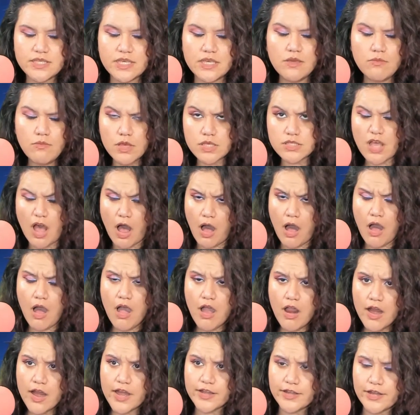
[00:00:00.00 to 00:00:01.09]
It was
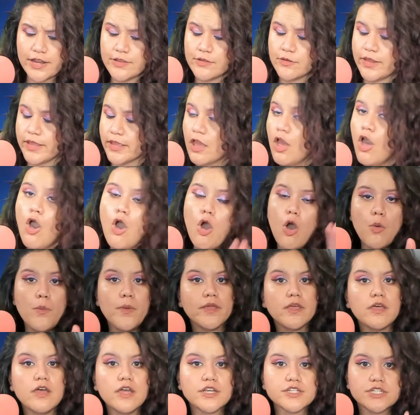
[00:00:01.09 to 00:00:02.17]
hard. And they're like, oh my
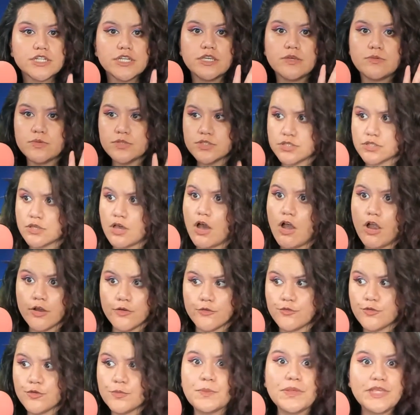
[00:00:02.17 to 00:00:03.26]
gosh, it was hard
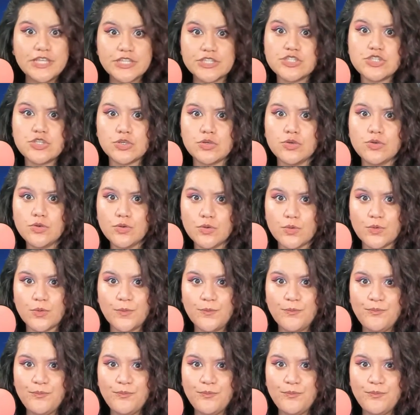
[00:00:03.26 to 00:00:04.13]
for me too.